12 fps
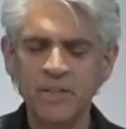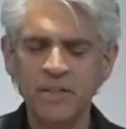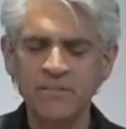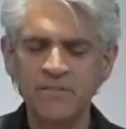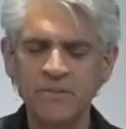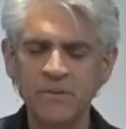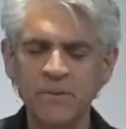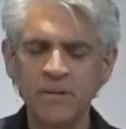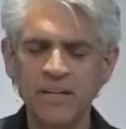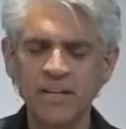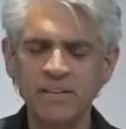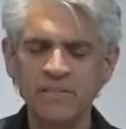To live
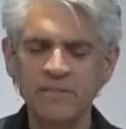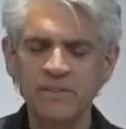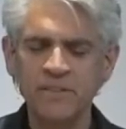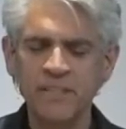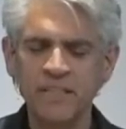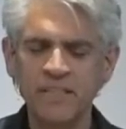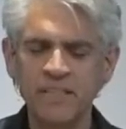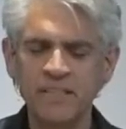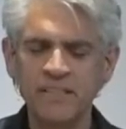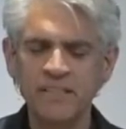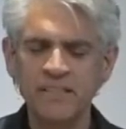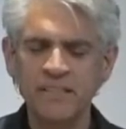forever
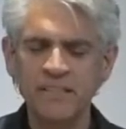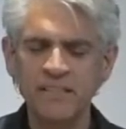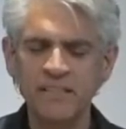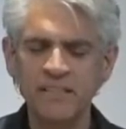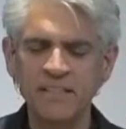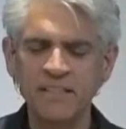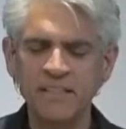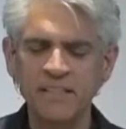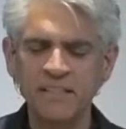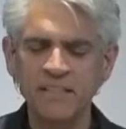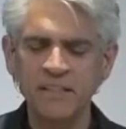in Thee.